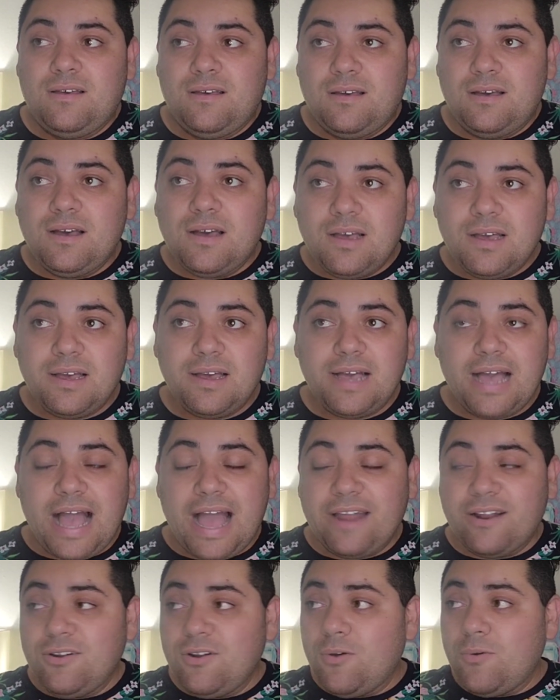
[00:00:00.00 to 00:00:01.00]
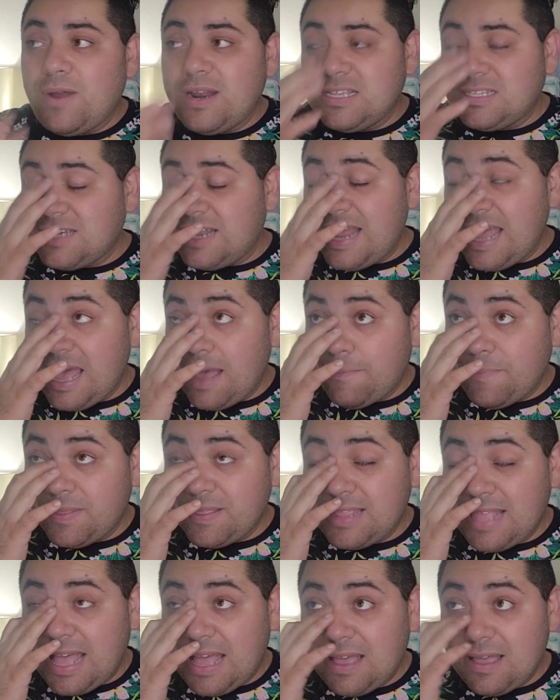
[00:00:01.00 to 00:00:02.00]
I don't know what is going to
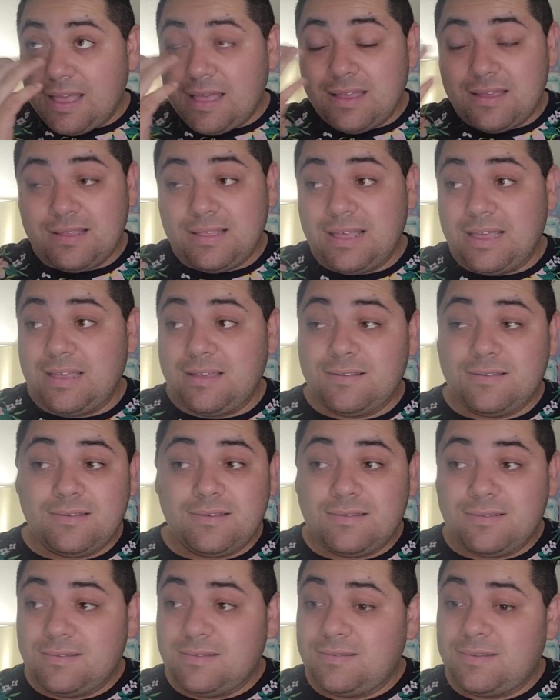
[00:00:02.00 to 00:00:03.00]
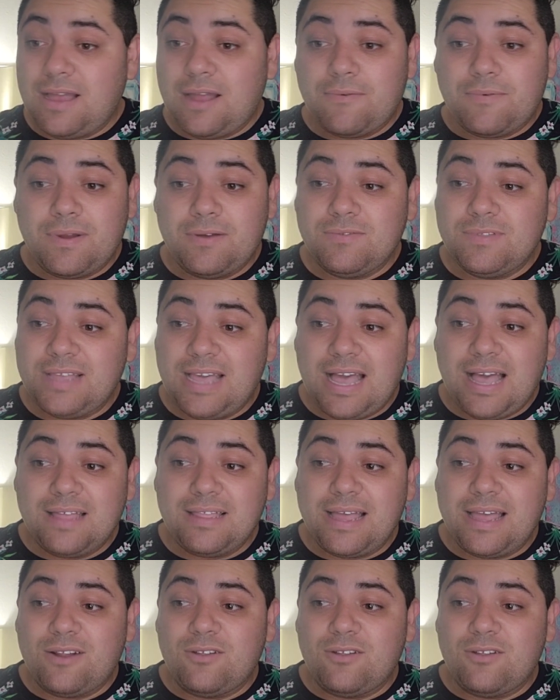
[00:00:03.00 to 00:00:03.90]
happen that around that.